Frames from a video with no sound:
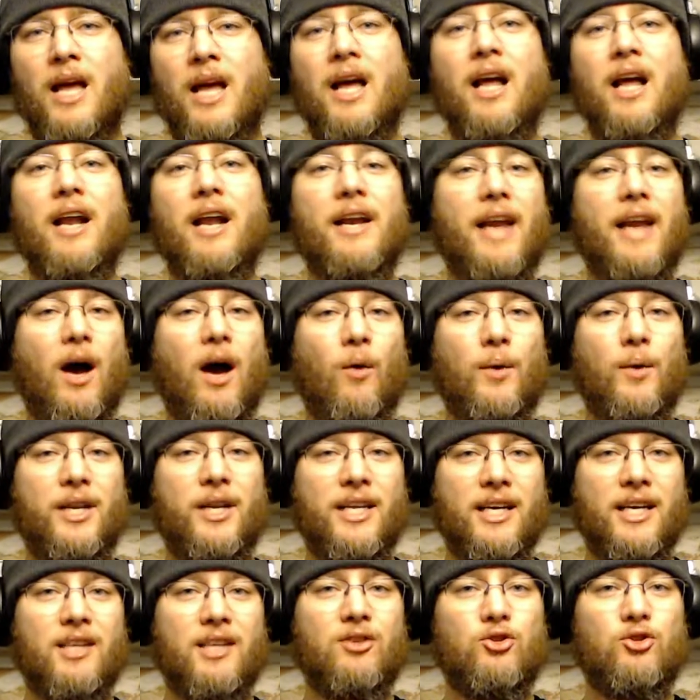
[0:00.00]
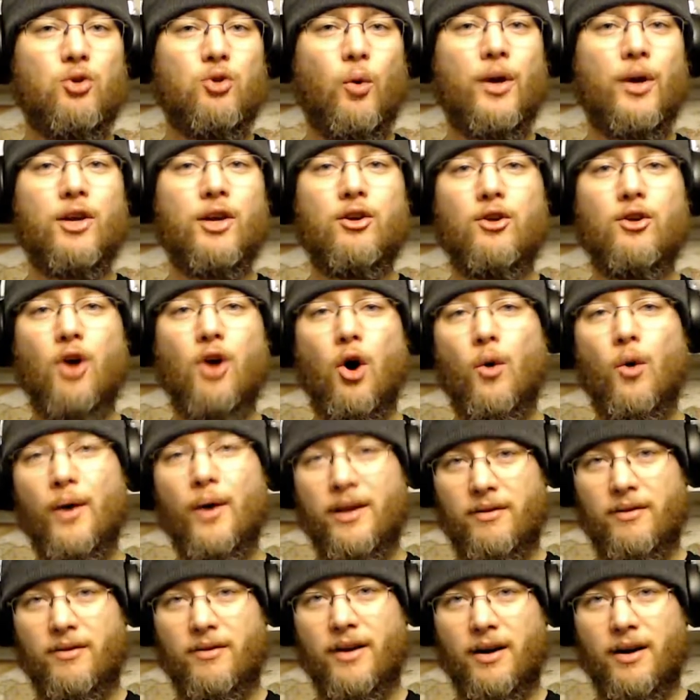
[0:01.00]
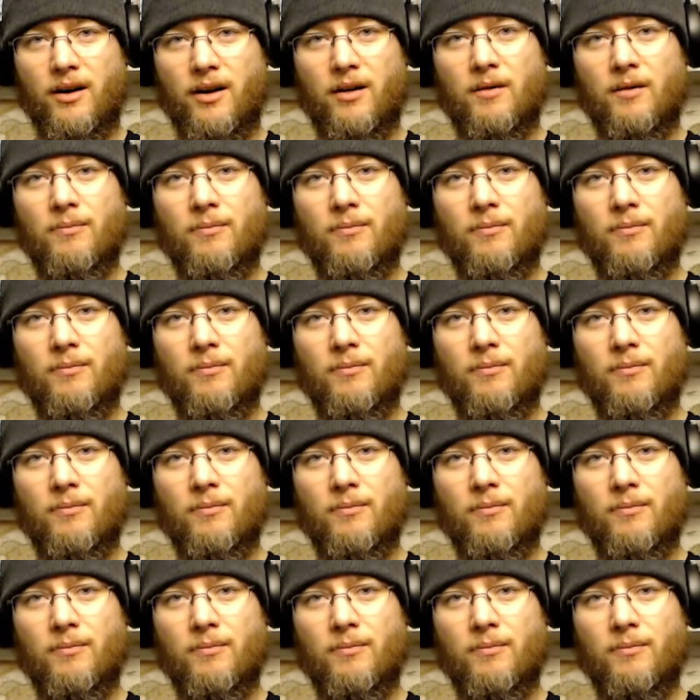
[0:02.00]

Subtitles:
Now, we did enjoy going there,